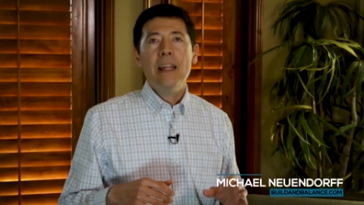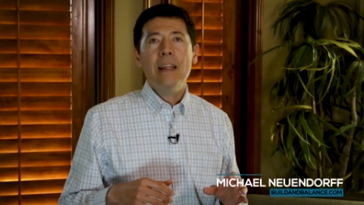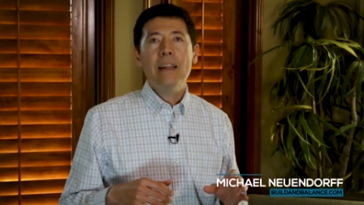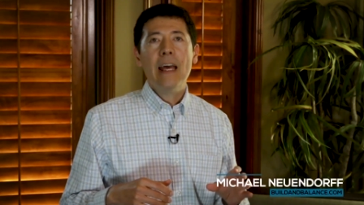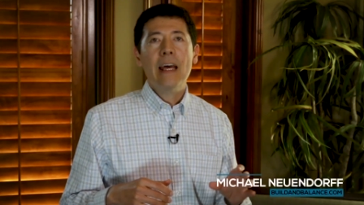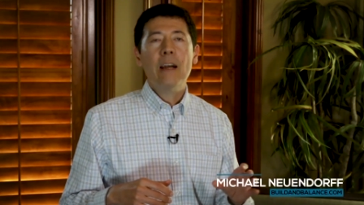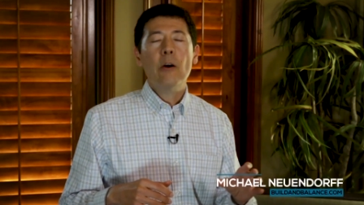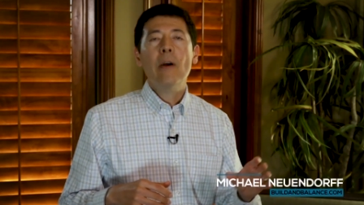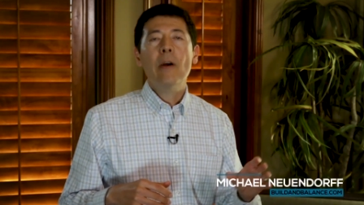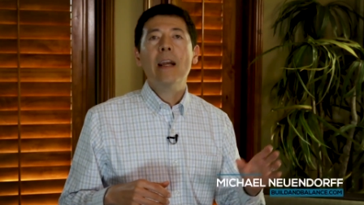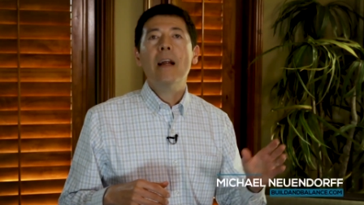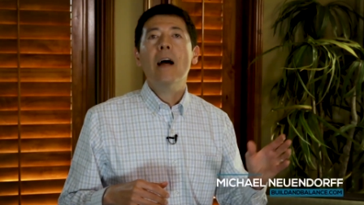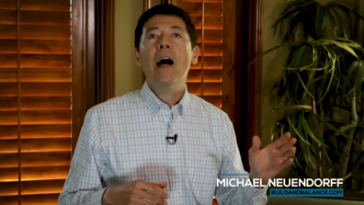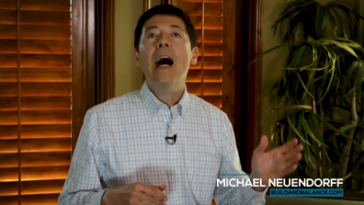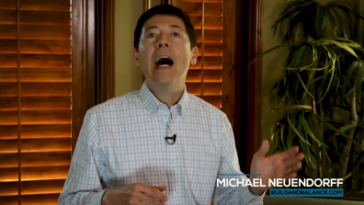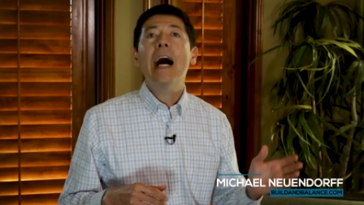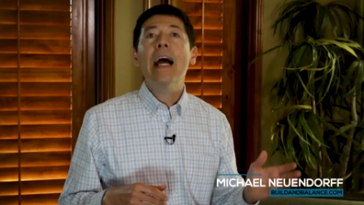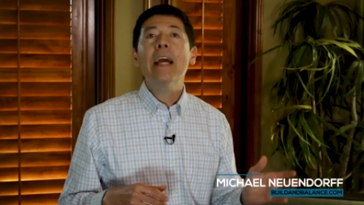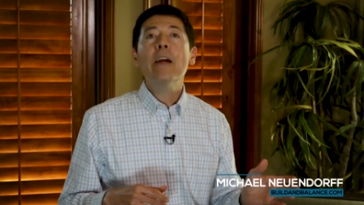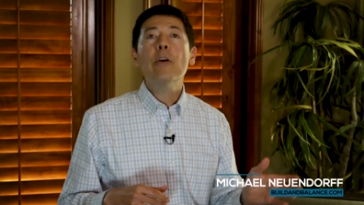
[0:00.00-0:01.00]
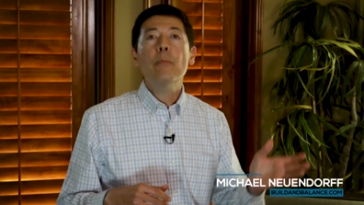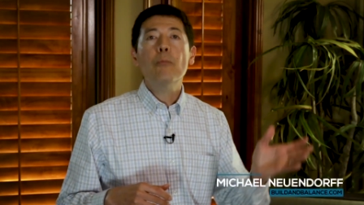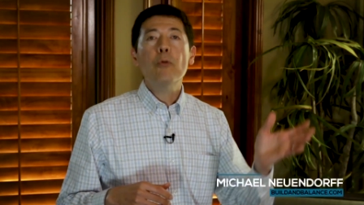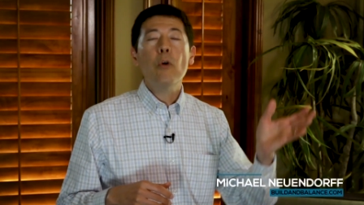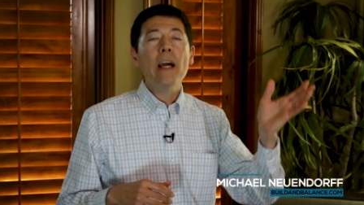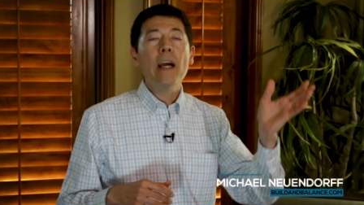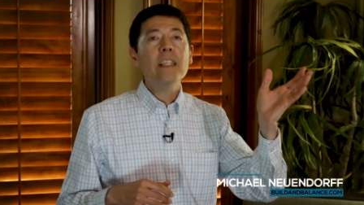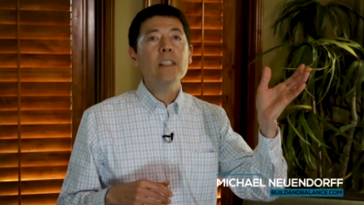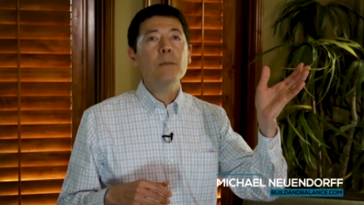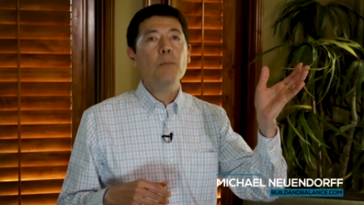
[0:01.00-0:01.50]
that are at a higher
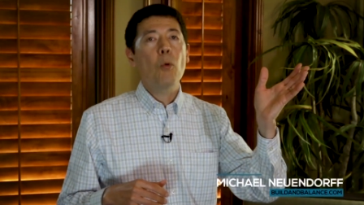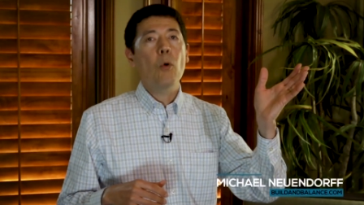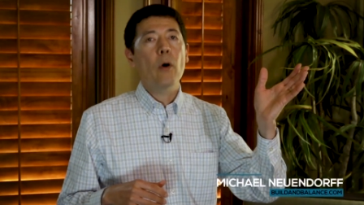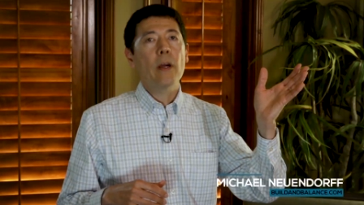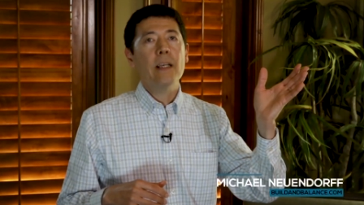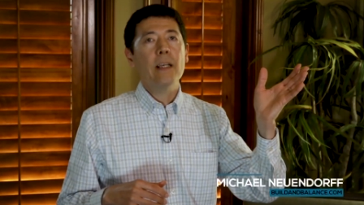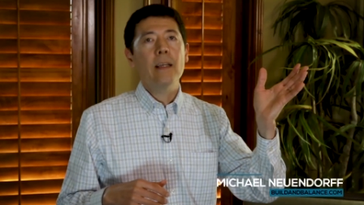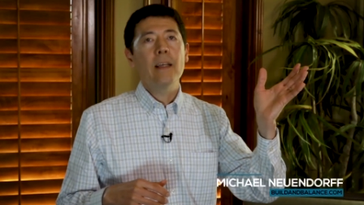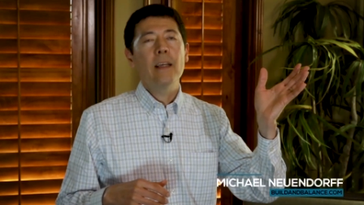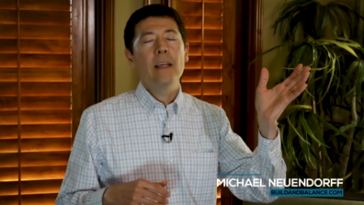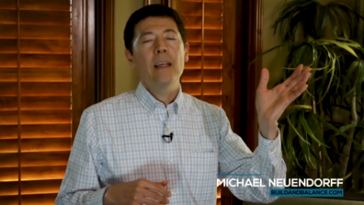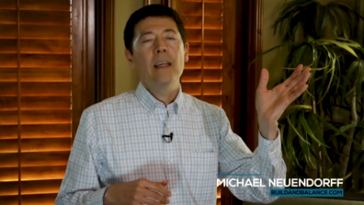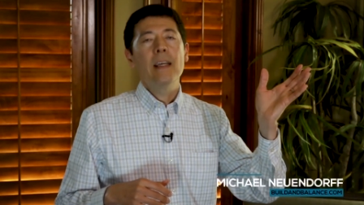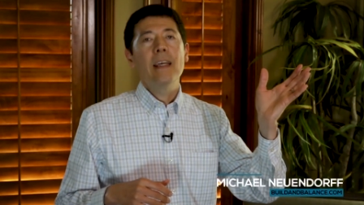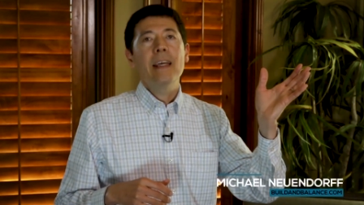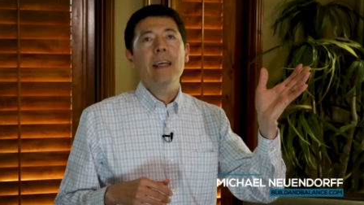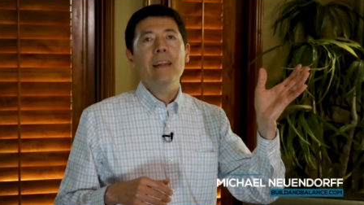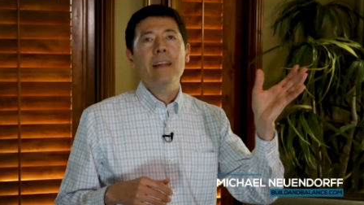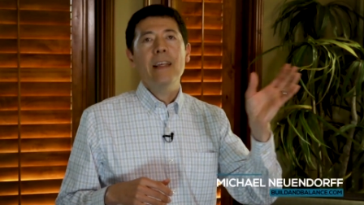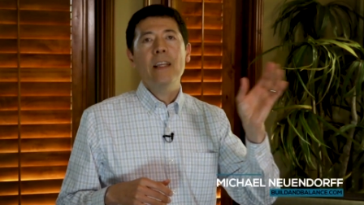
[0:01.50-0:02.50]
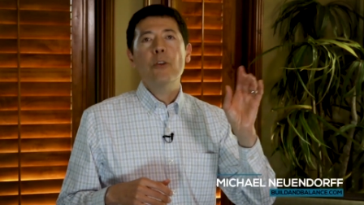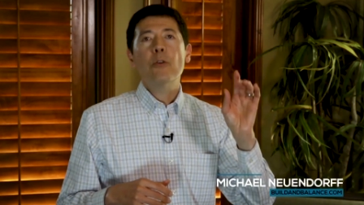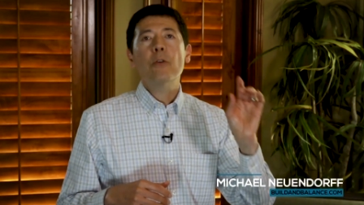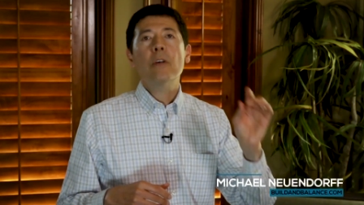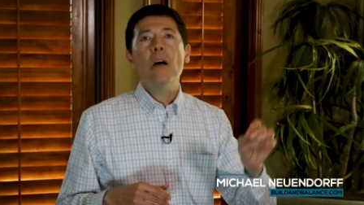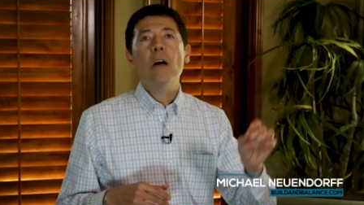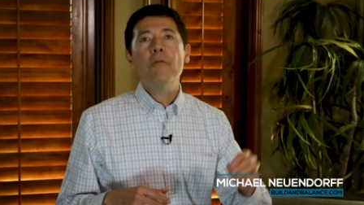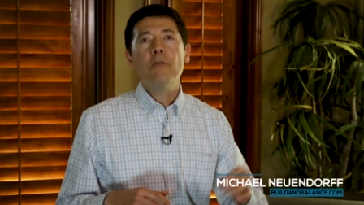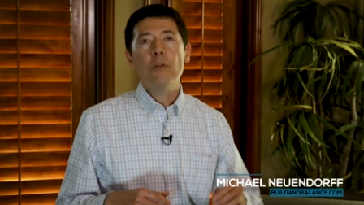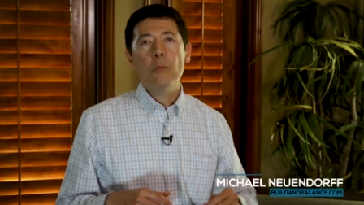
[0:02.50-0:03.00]
price point than you're
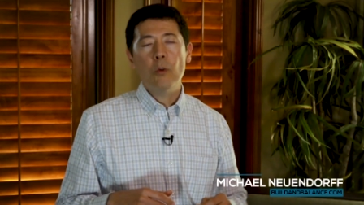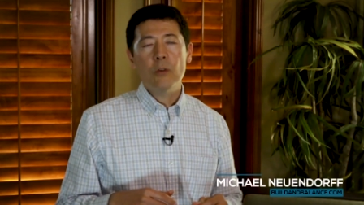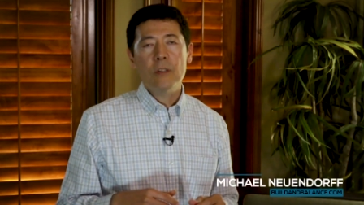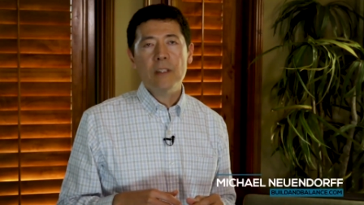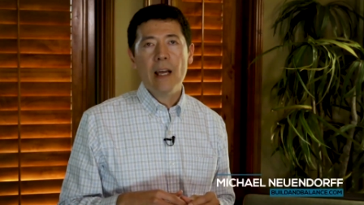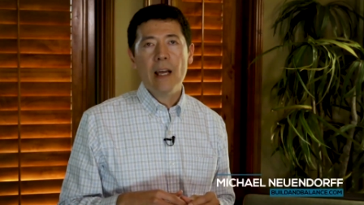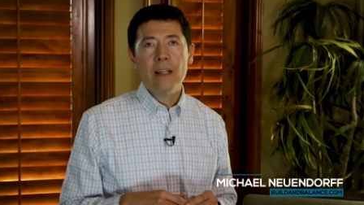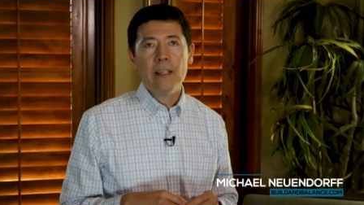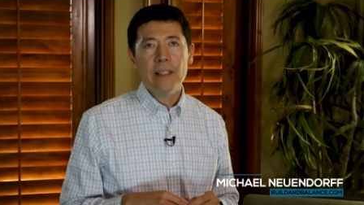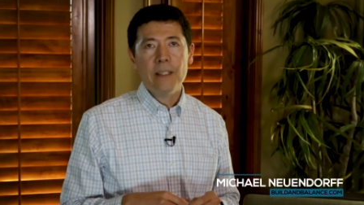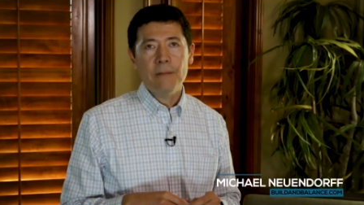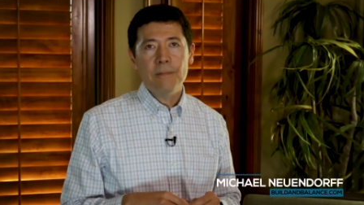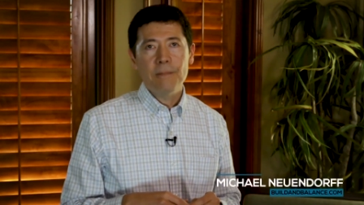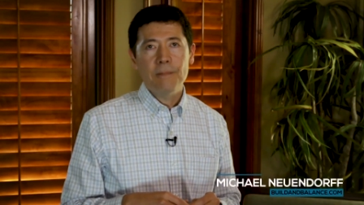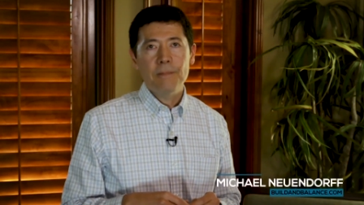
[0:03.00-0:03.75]
comfortable selling,